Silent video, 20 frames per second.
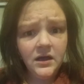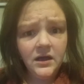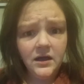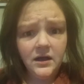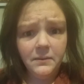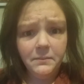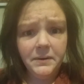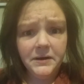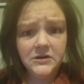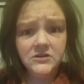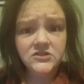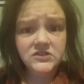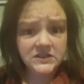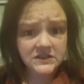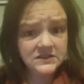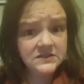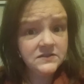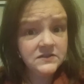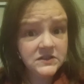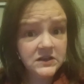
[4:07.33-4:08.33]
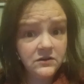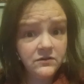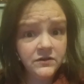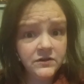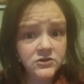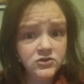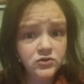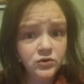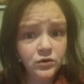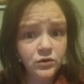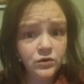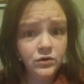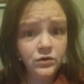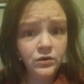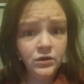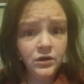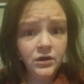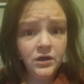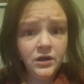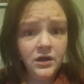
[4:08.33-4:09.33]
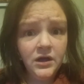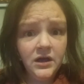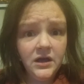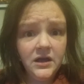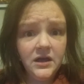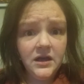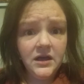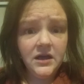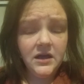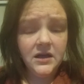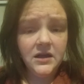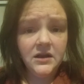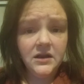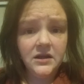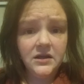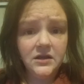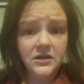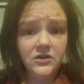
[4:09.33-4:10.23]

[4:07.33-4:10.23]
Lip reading: a better sense of self control, and